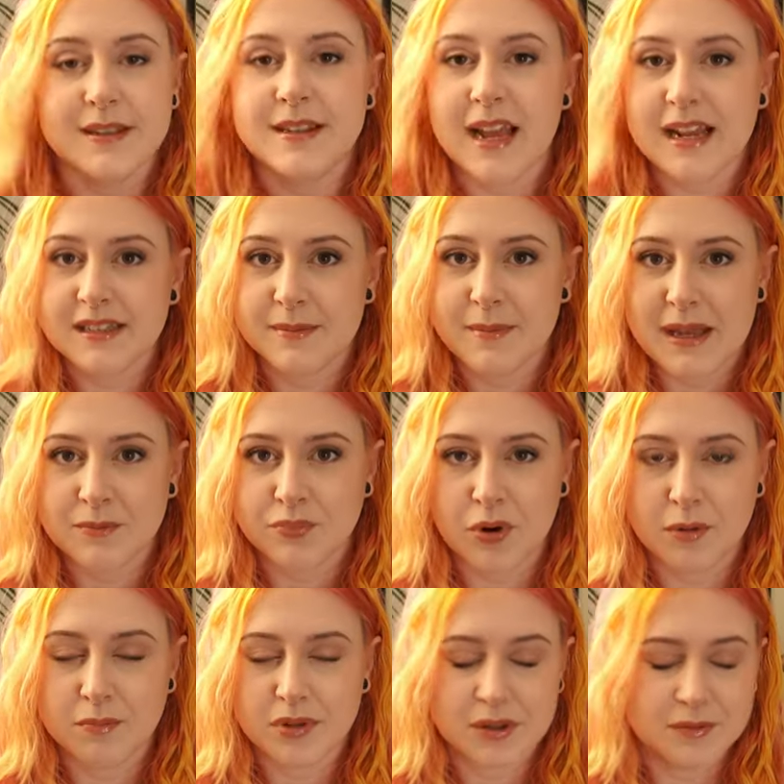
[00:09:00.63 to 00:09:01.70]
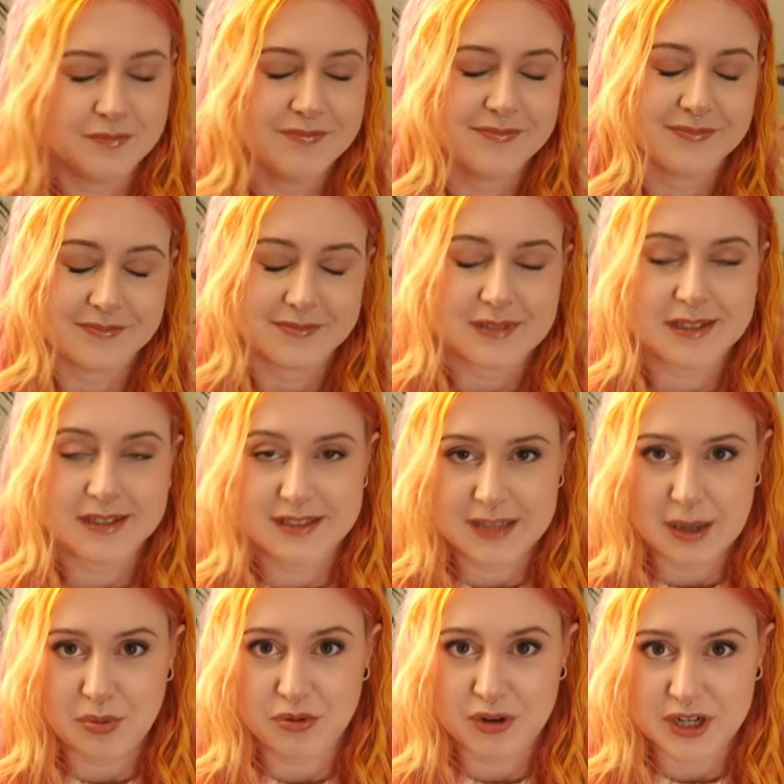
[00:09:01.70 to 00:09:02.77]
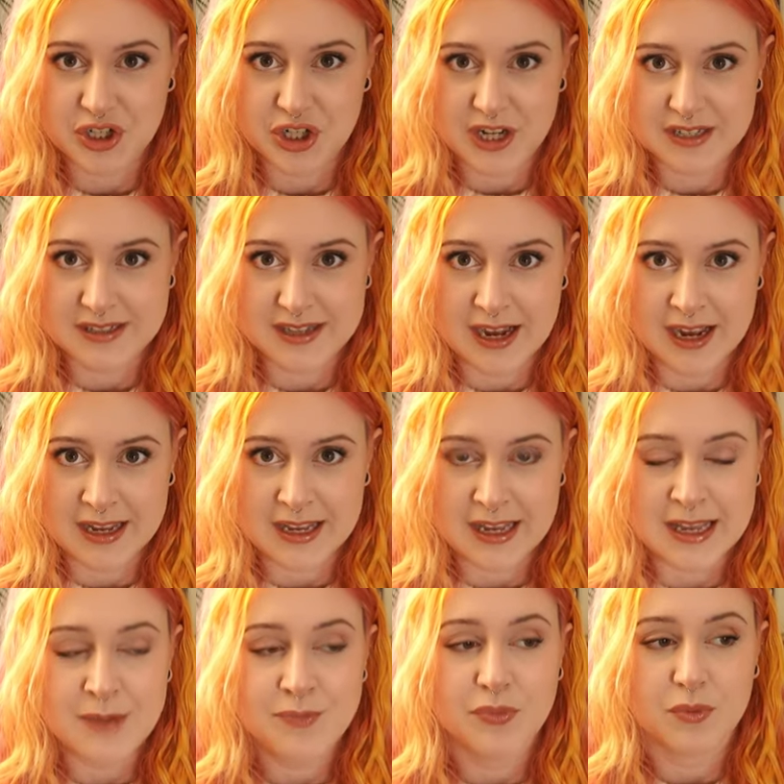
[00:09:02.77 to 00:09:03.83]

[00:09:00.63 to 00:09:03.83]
Next main problem is a separation anxiety,